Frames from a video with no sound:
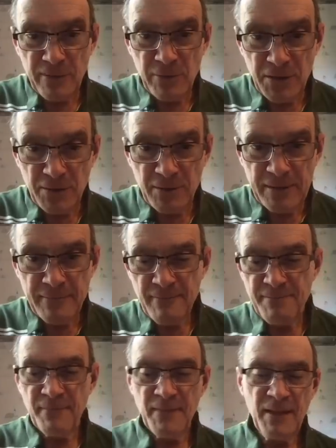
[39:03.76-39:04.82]
were doing,
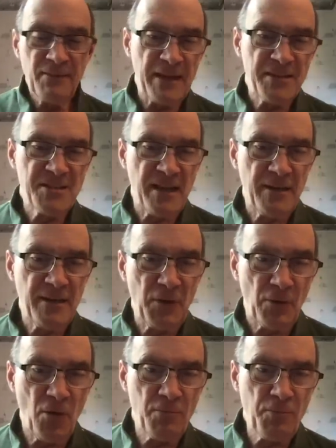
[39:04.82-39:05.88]
they set up
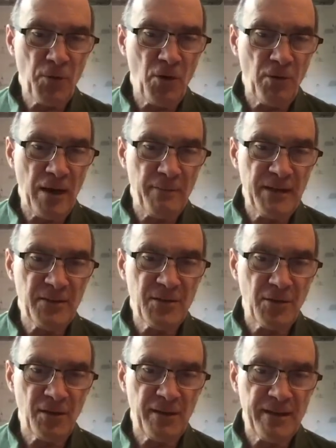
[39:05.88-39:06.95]
their own program
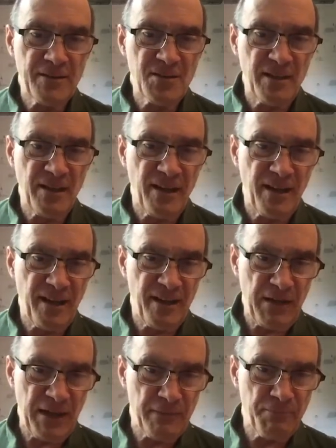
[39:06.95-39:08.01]
internally in CIA
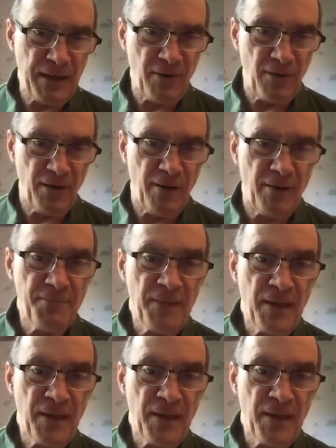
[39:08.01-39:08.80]
in parallel,